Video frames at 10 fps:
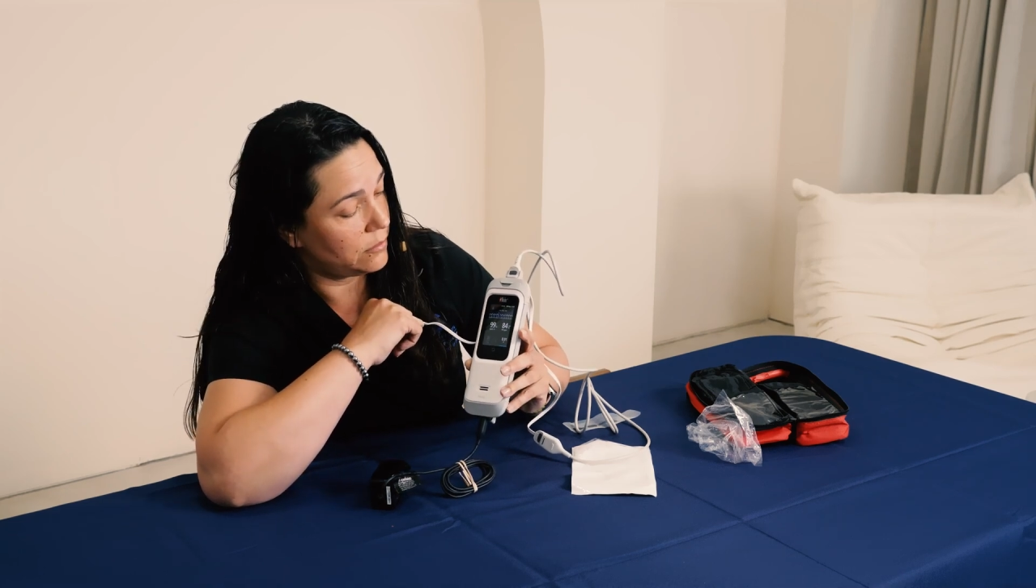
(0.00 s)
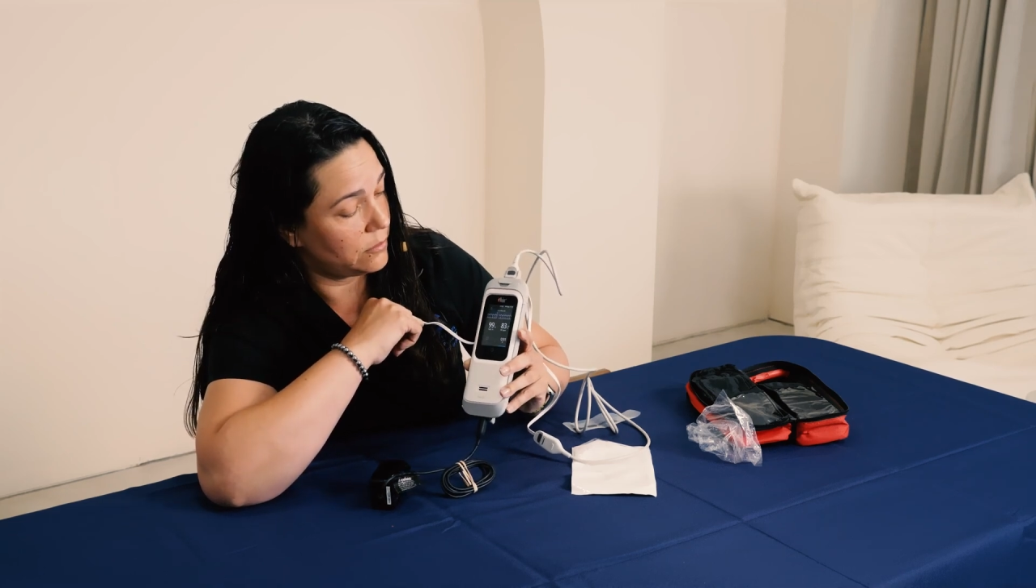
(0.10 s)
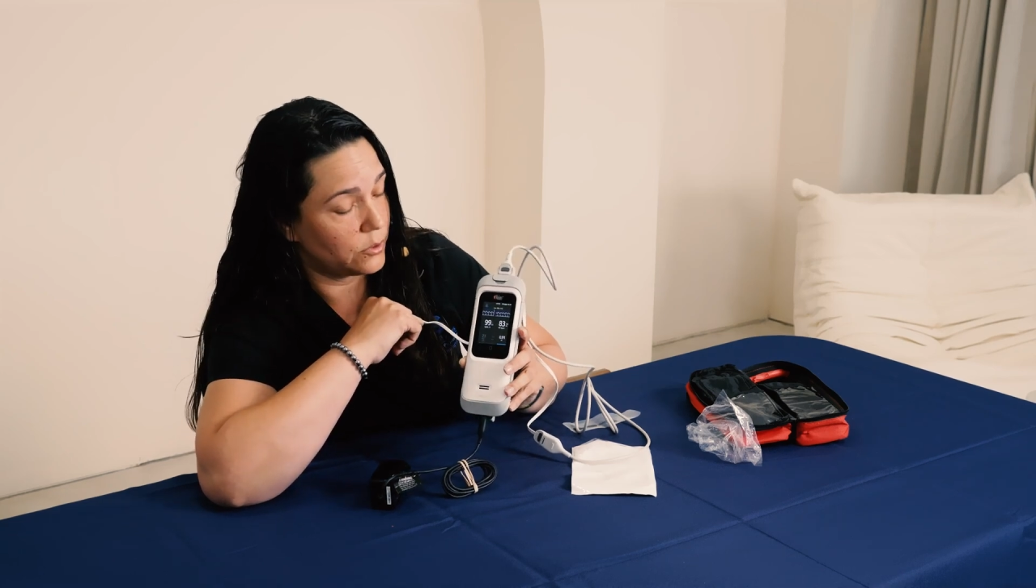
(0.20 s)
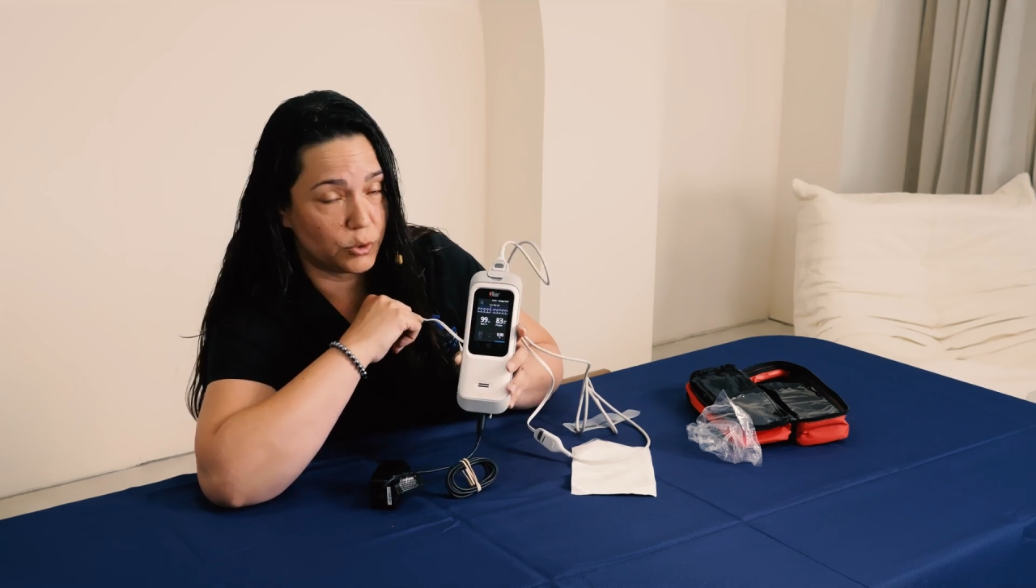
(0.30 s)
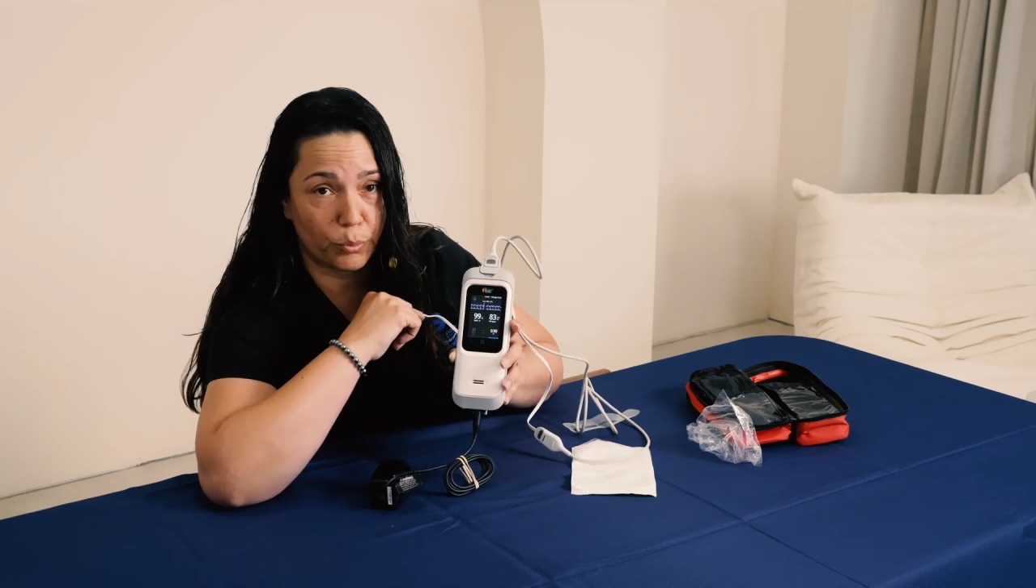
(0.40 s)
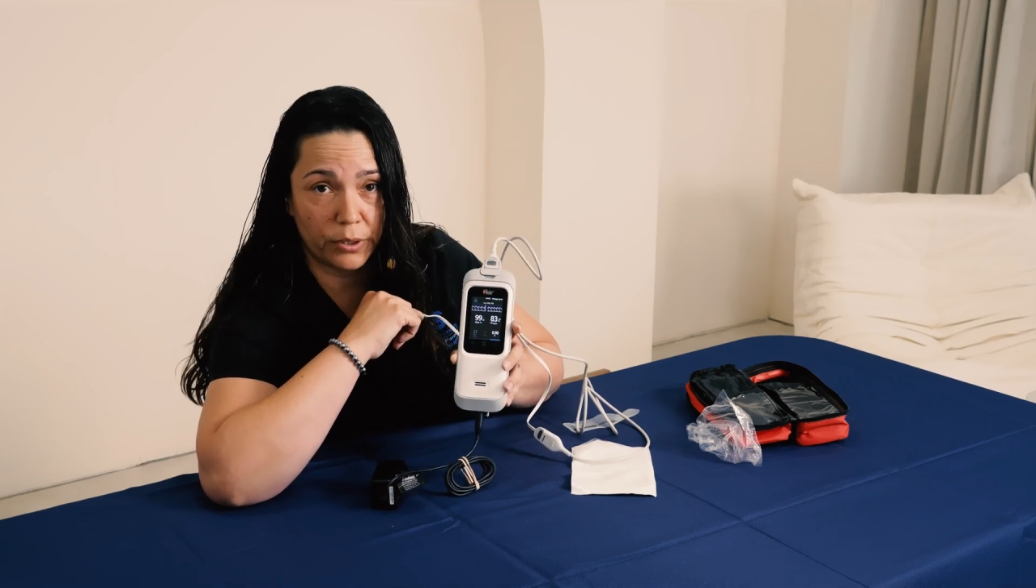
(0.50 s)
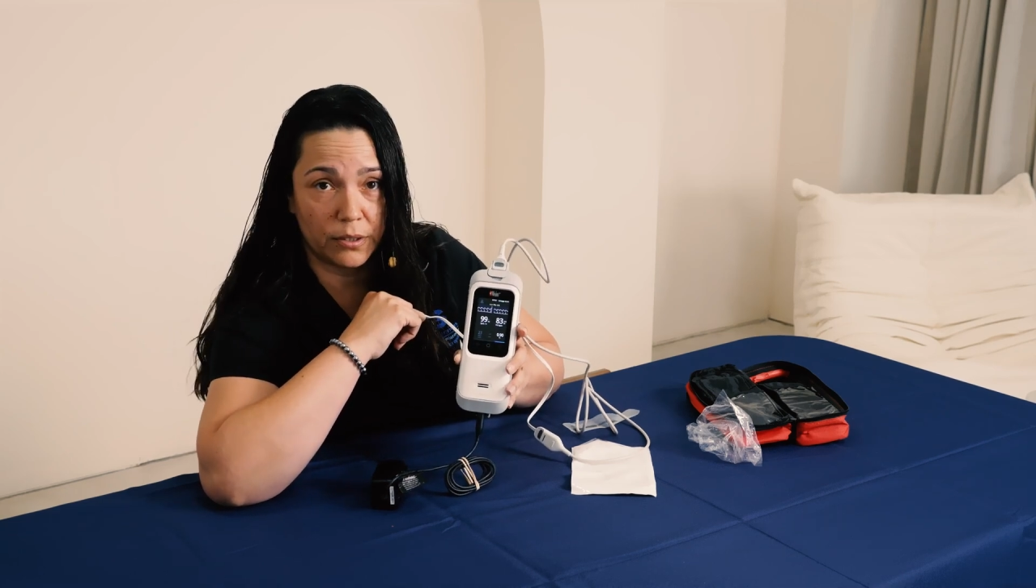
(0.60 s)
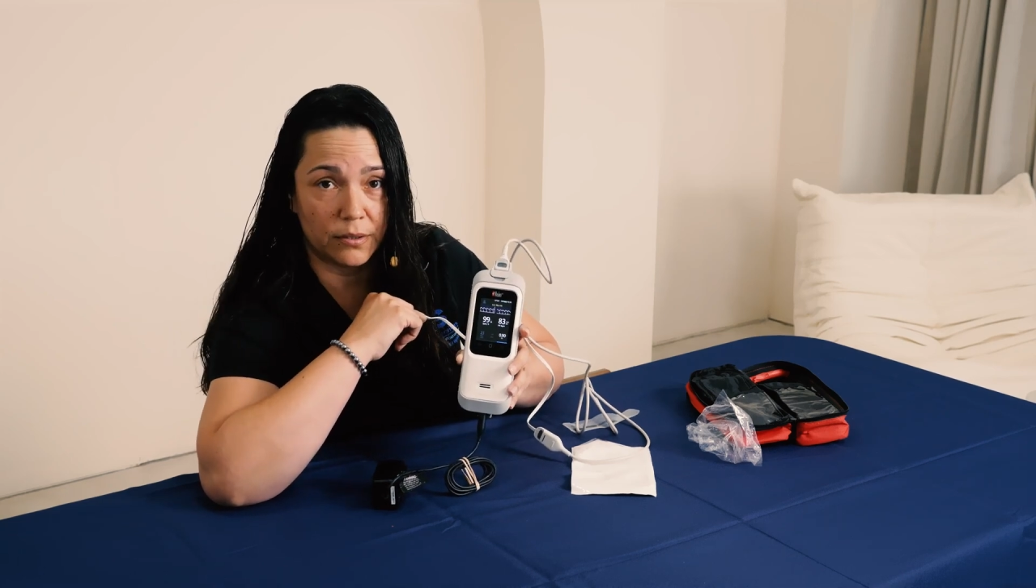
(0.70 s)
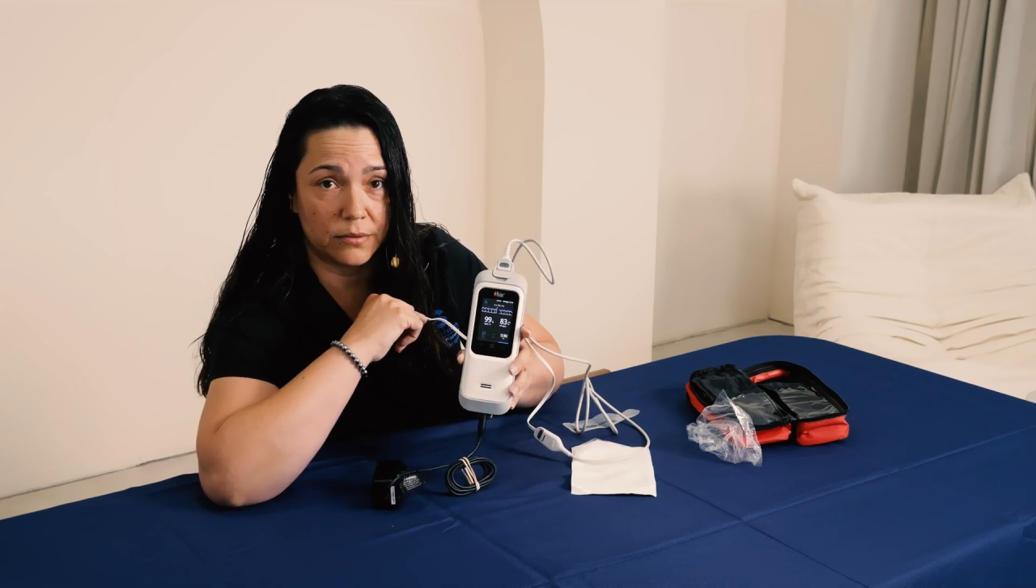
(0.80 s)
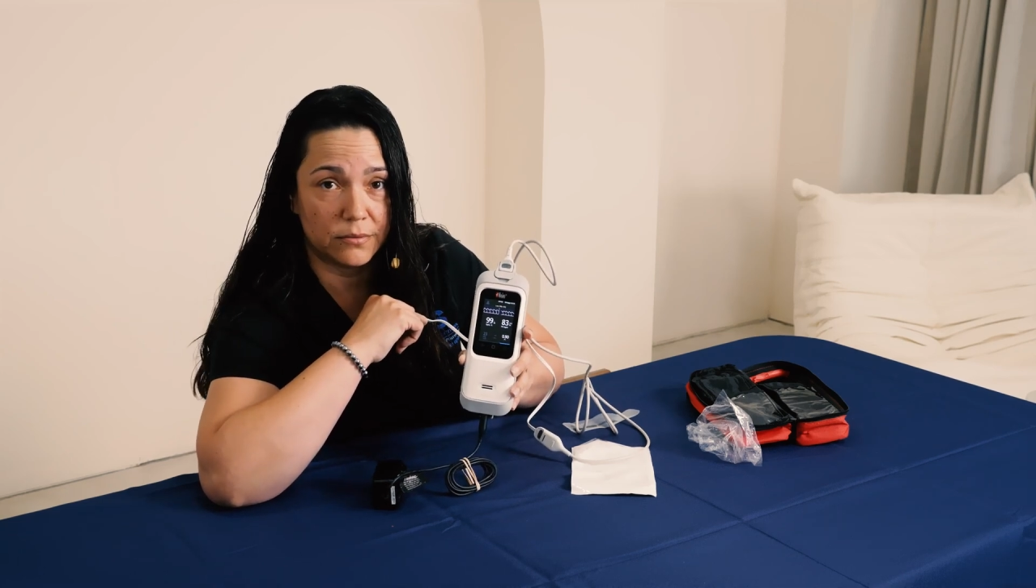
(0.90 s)
It looks pretty
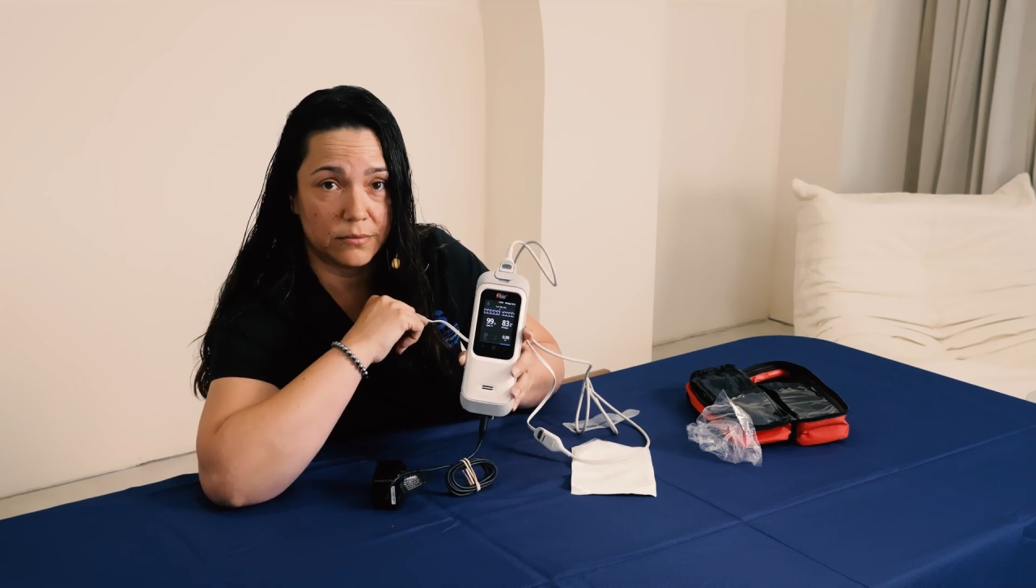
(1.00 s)
good.